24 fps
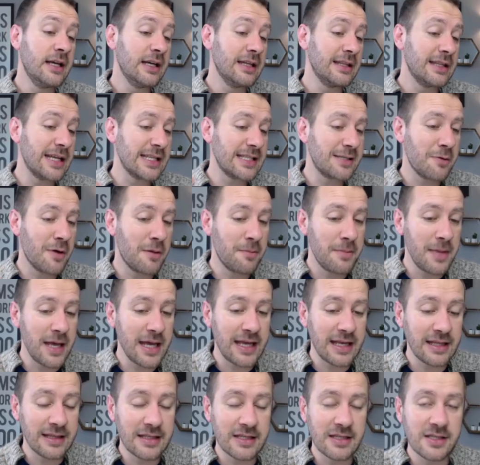And that's how I'm
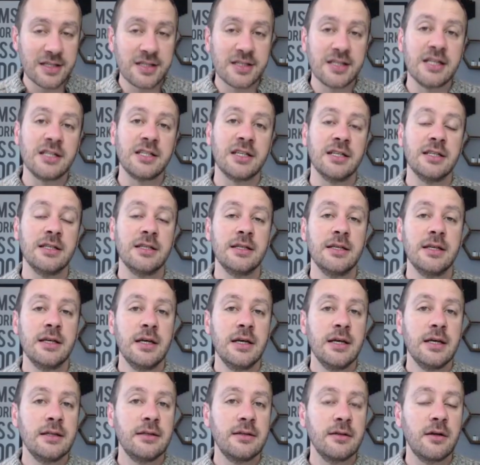making the decision
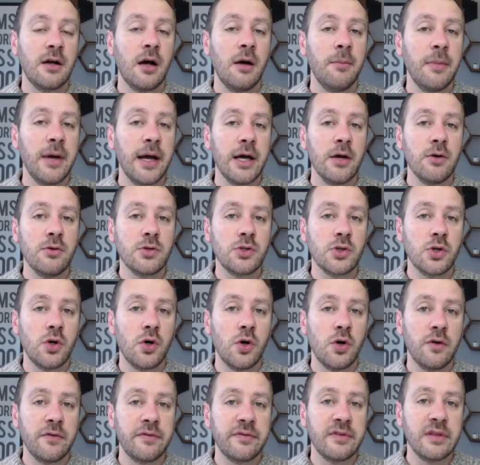to come out
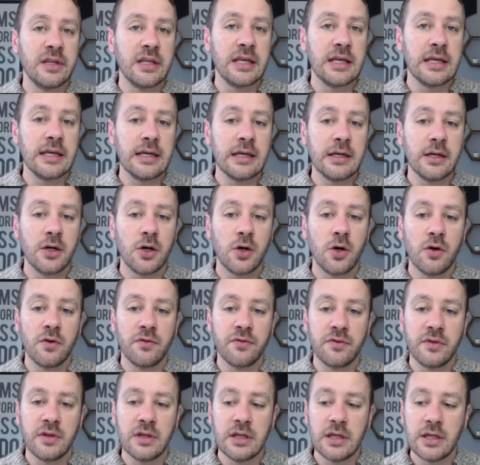of
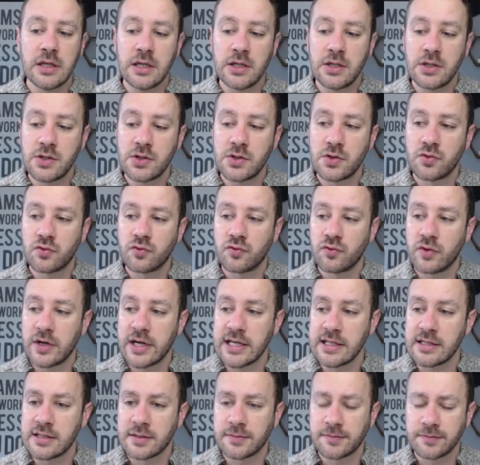the
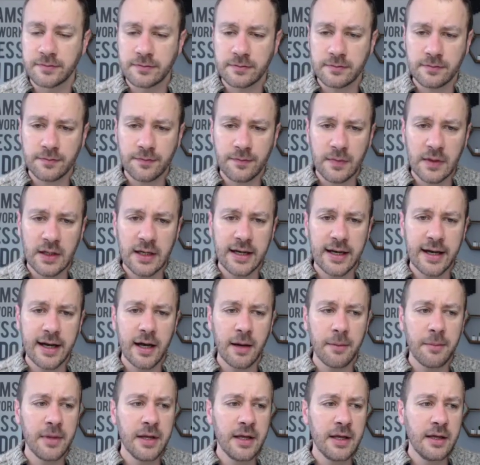trade.
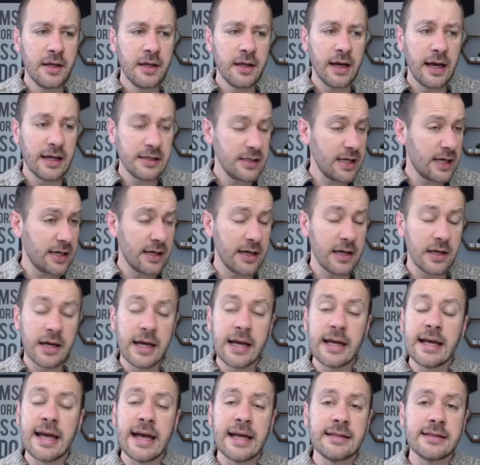And yeah,
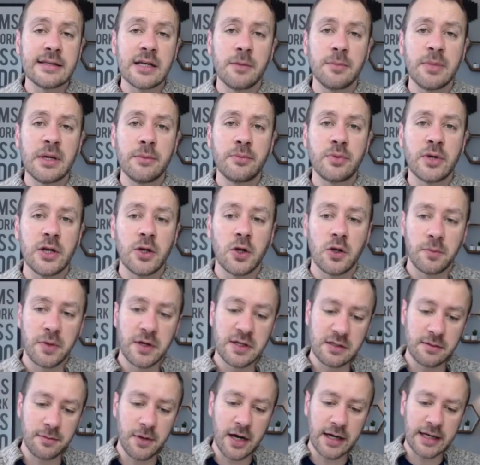it ended up being pretty good
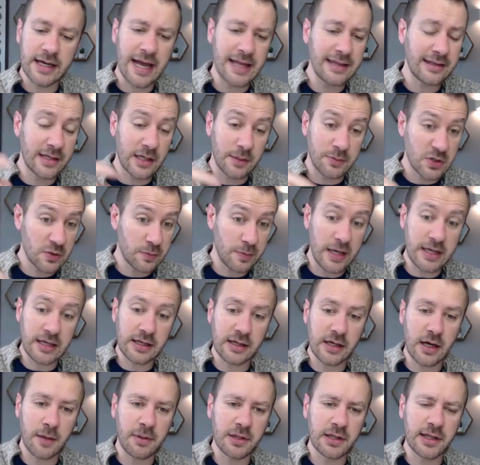because the market ended up
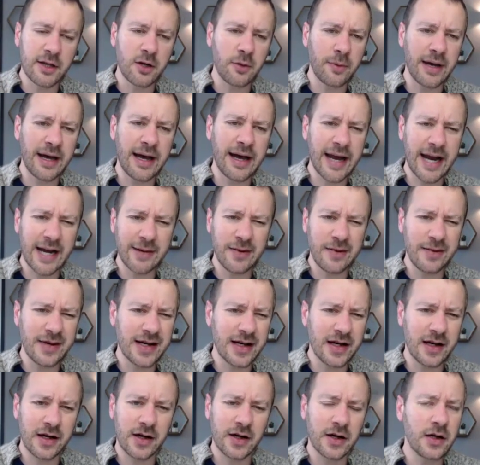spiking up a little bit higher, maybe
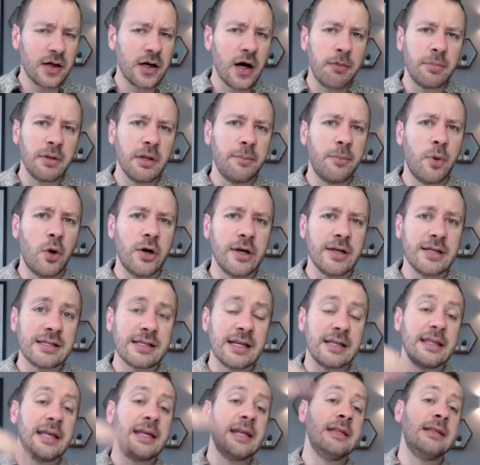another couple of points,
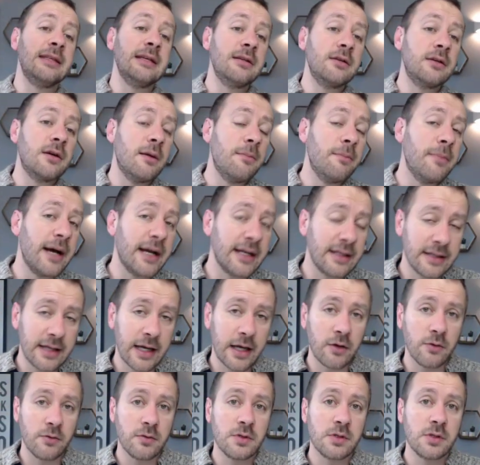and then it did come back
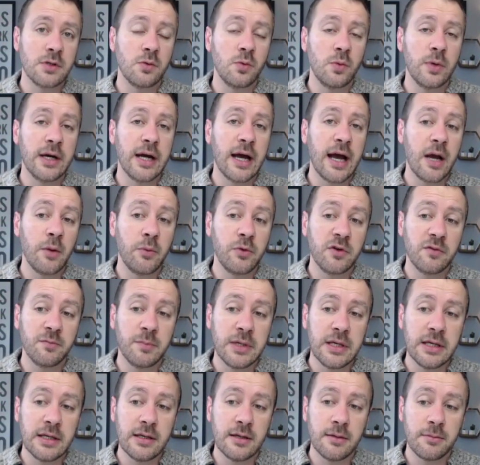down to where I would have
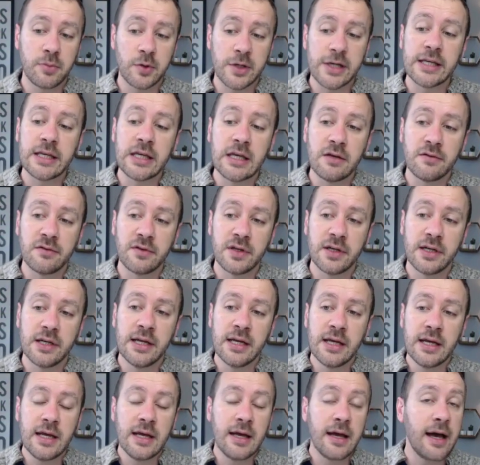been break even,
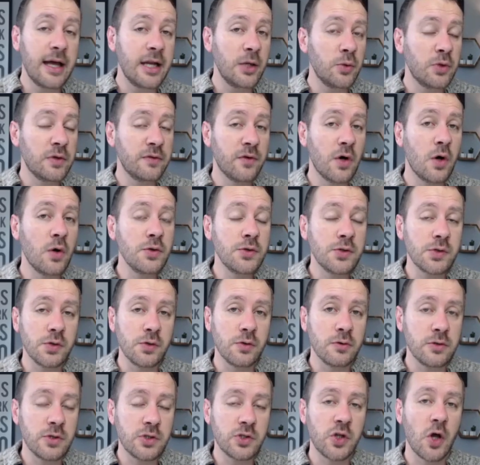and it would have
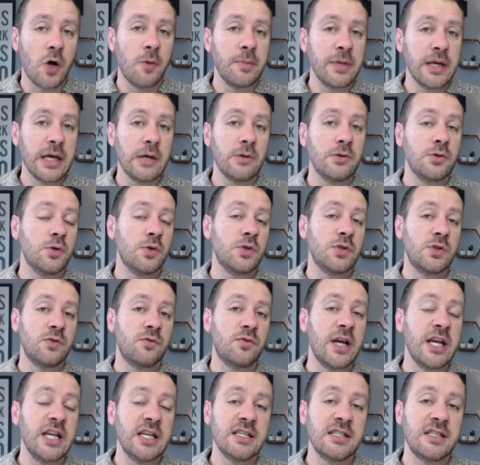also stopped me out. So it's the
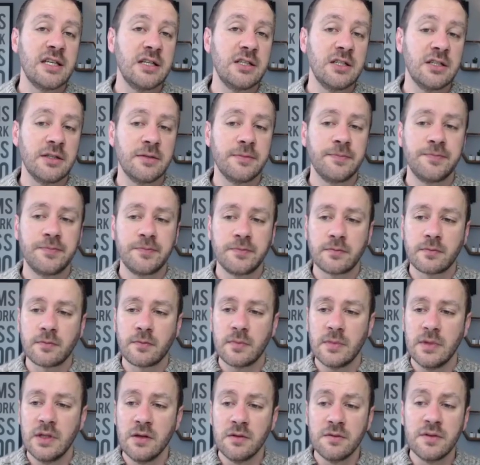right decision.
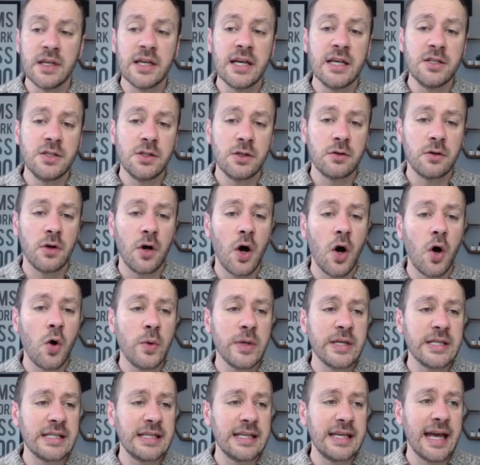The thing is, you don't
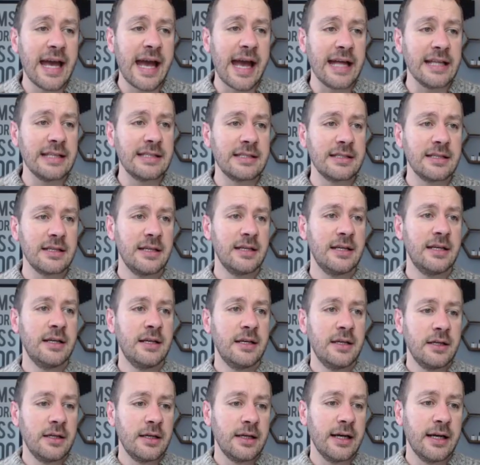always get
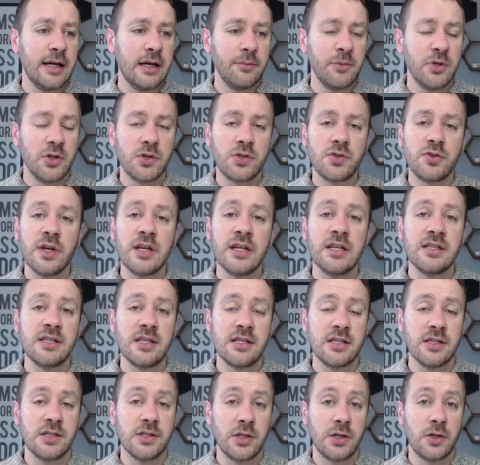your trade
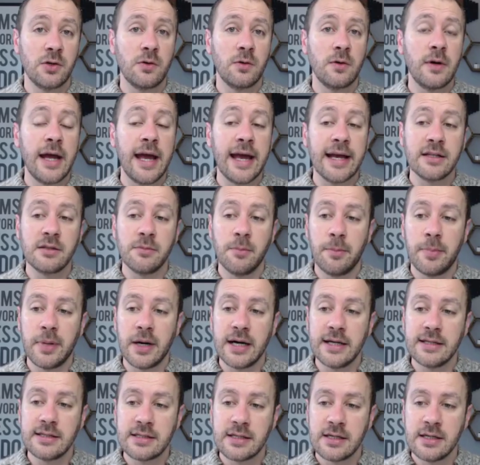decisions correct,
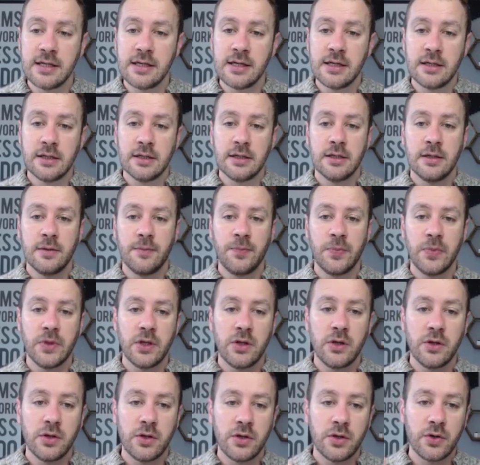but
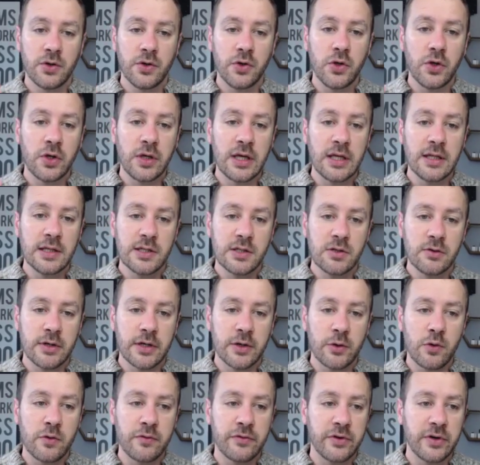you're looking to do
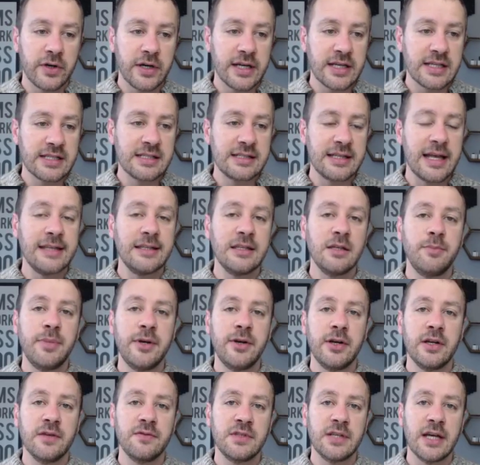it over an extended
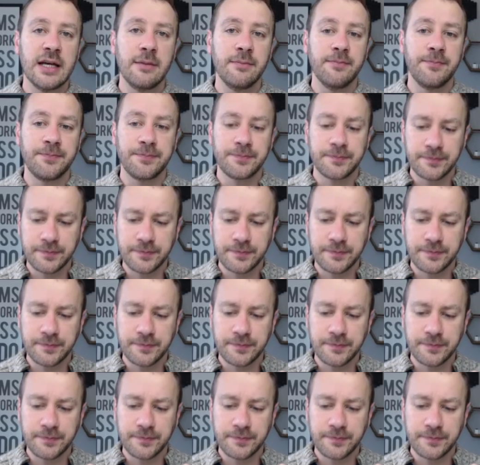period of time.